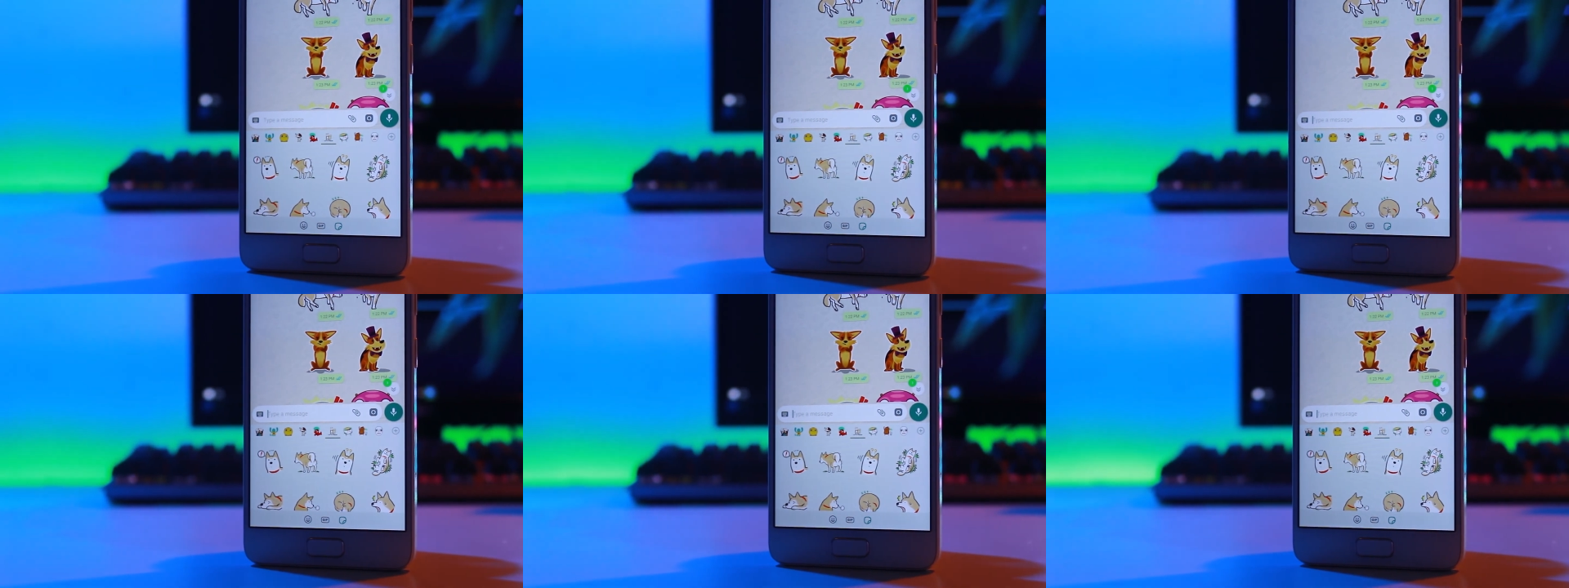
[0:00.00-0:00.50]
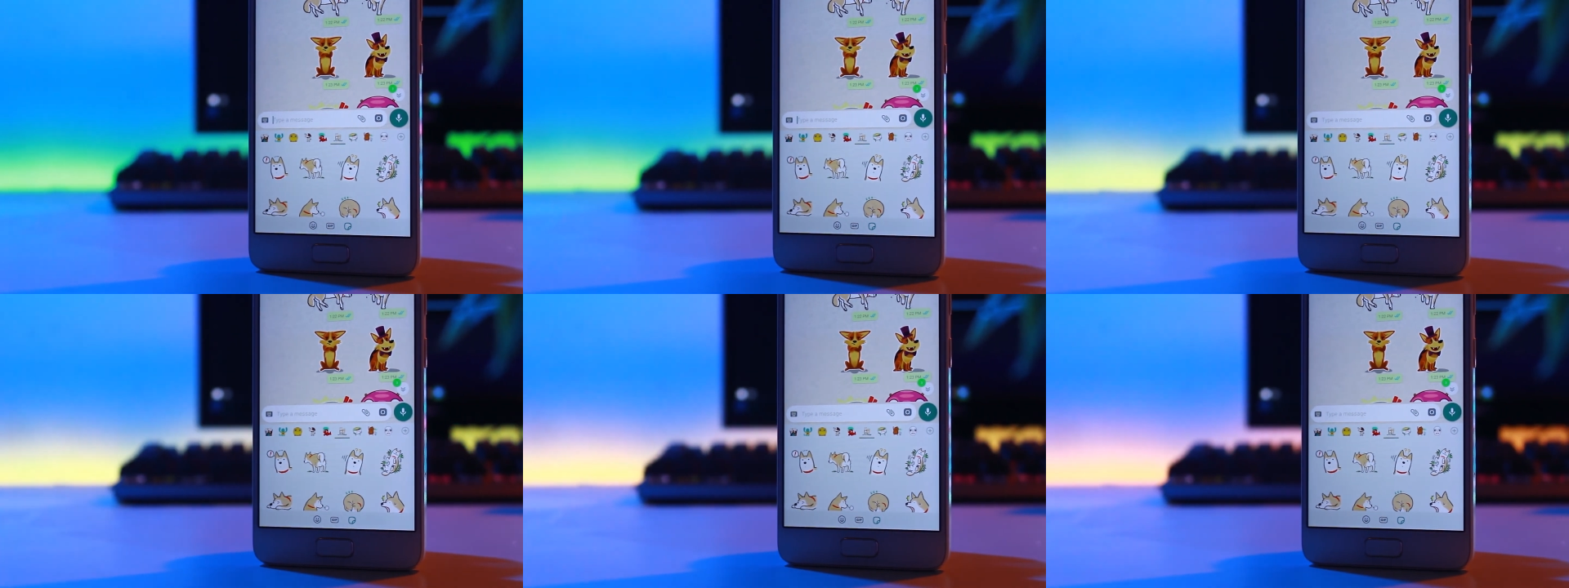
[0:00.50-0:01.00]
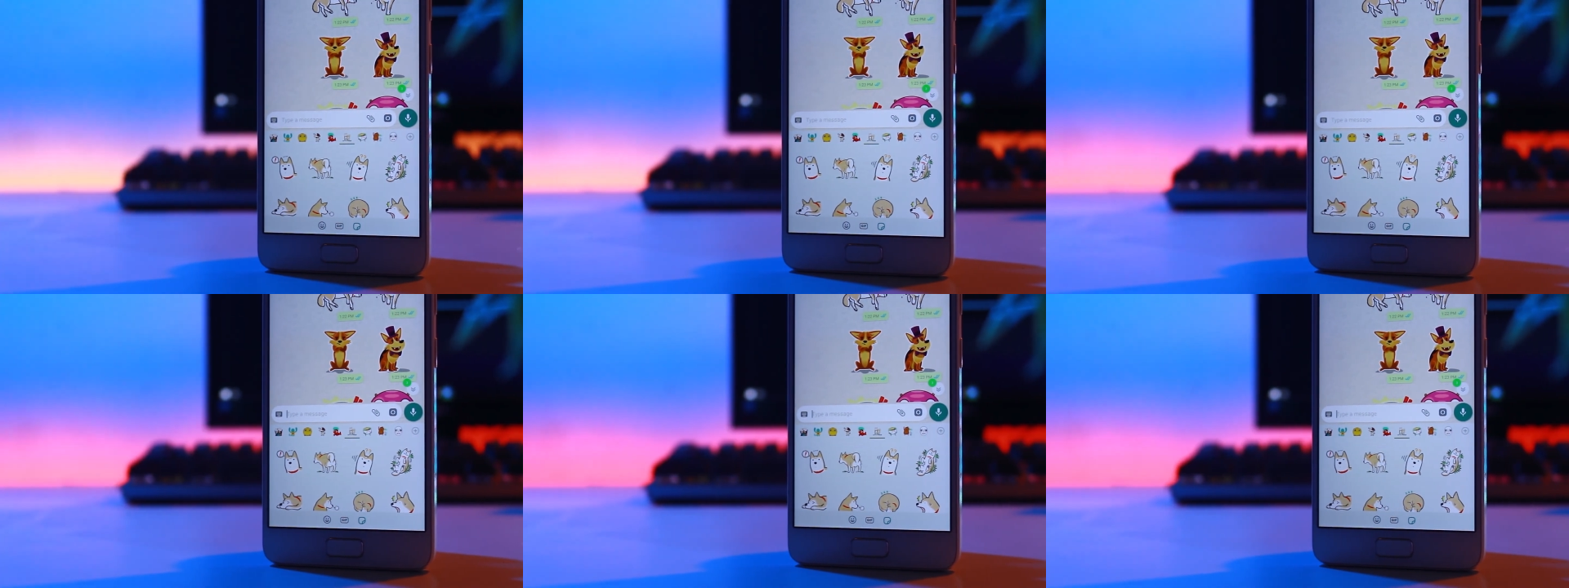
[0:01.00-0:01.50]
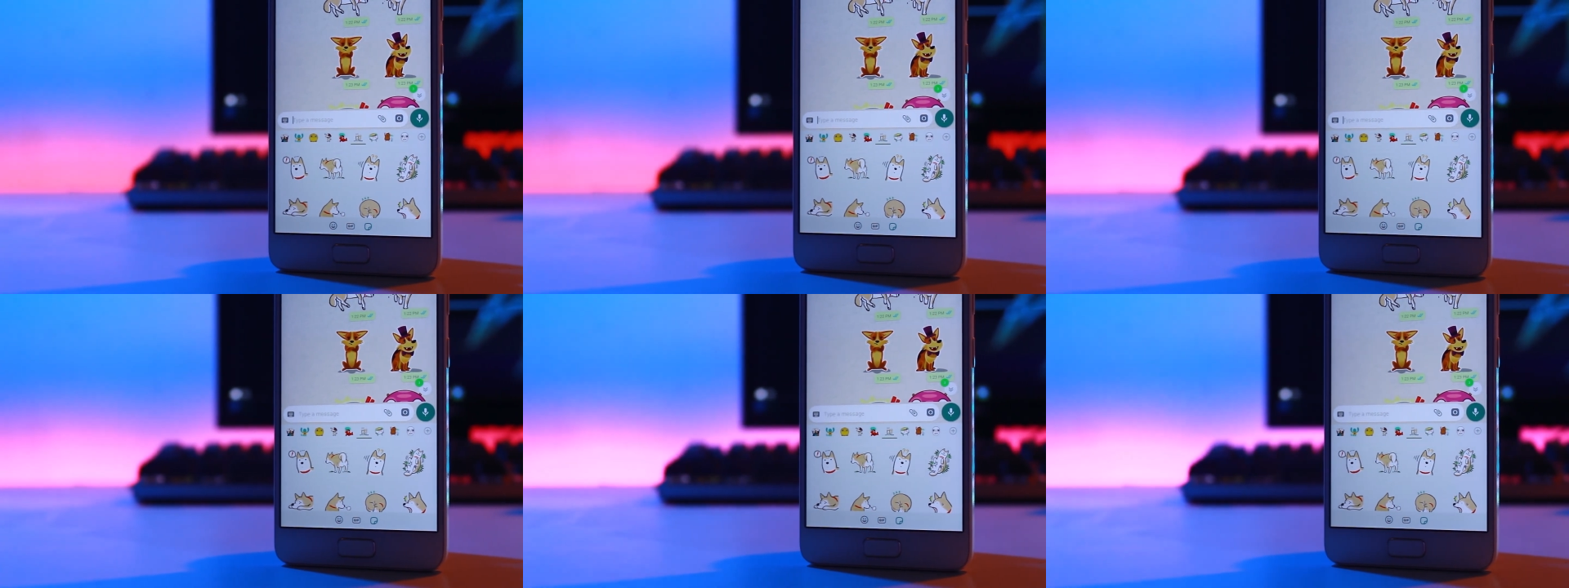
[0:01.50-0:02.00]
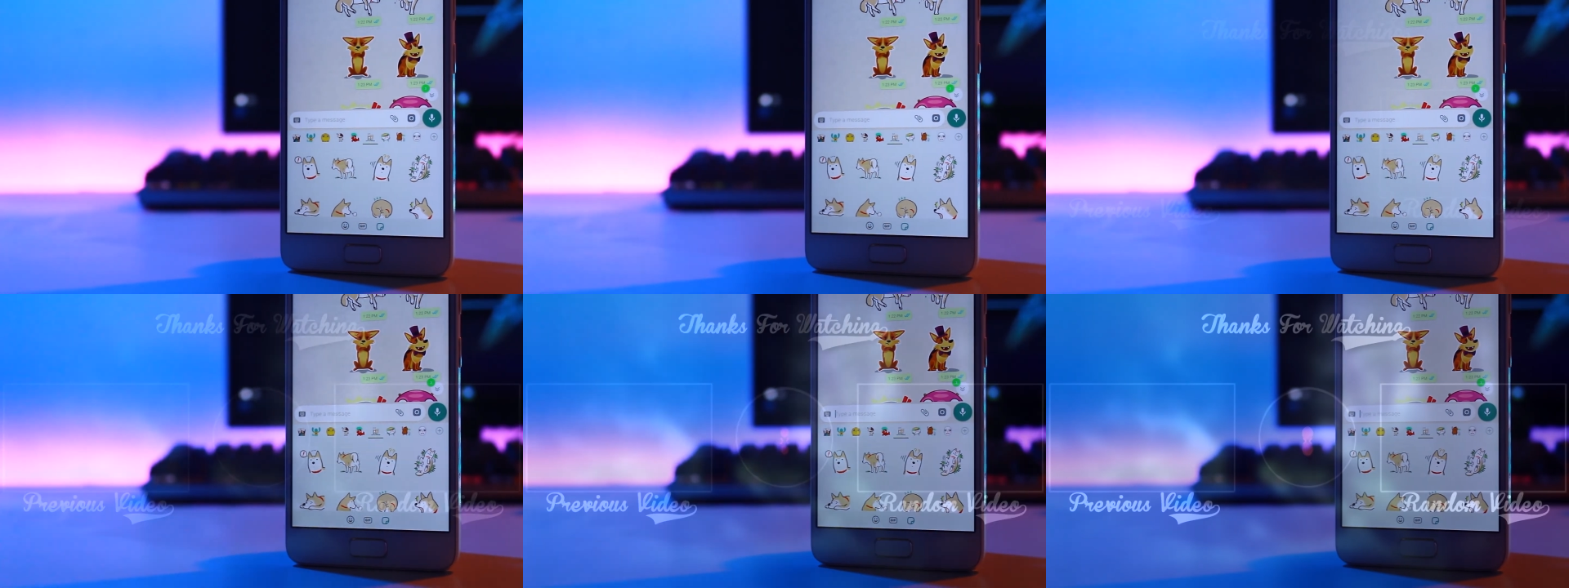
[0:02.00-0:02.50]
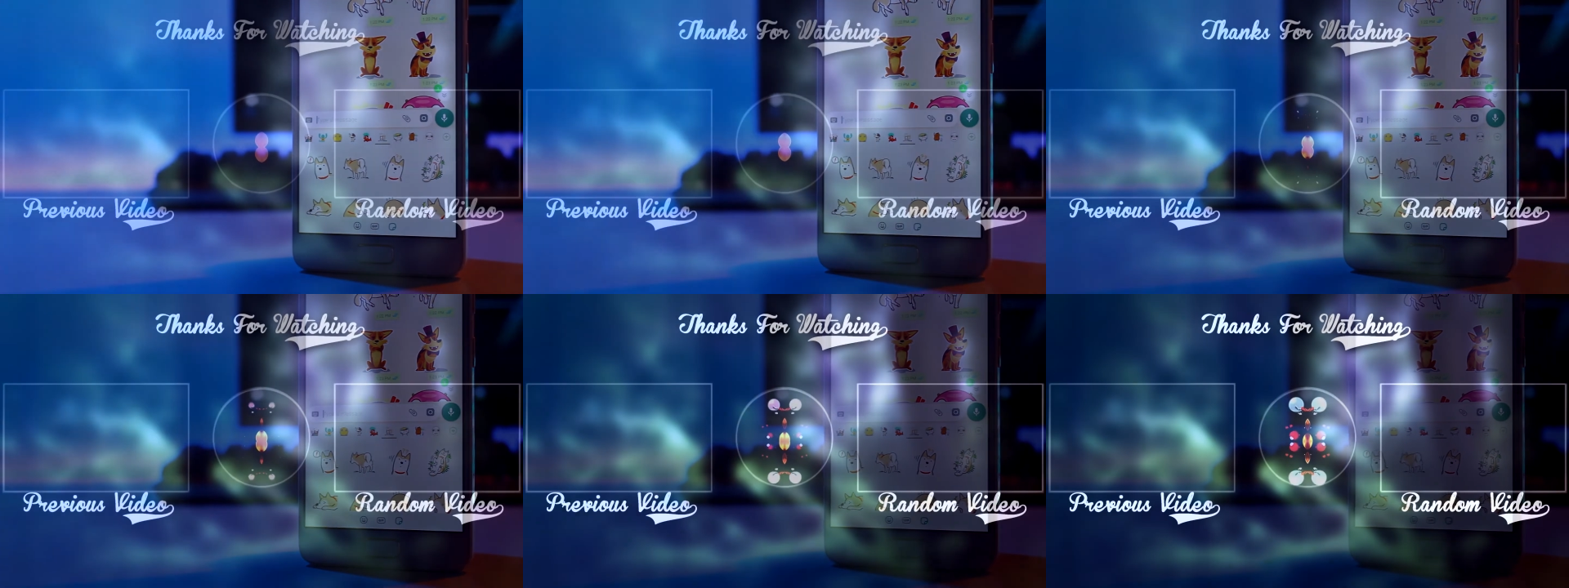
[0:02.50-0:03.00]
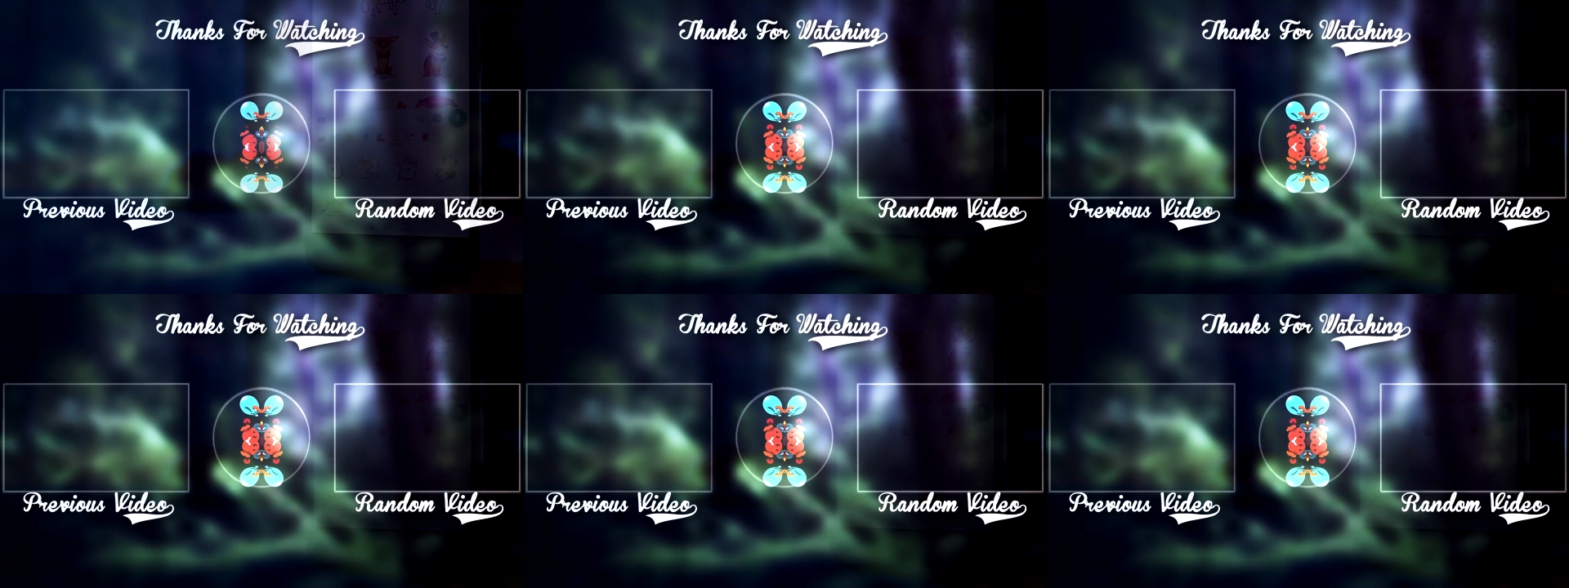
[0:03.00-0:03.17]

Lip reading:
[unreadable: no face in view]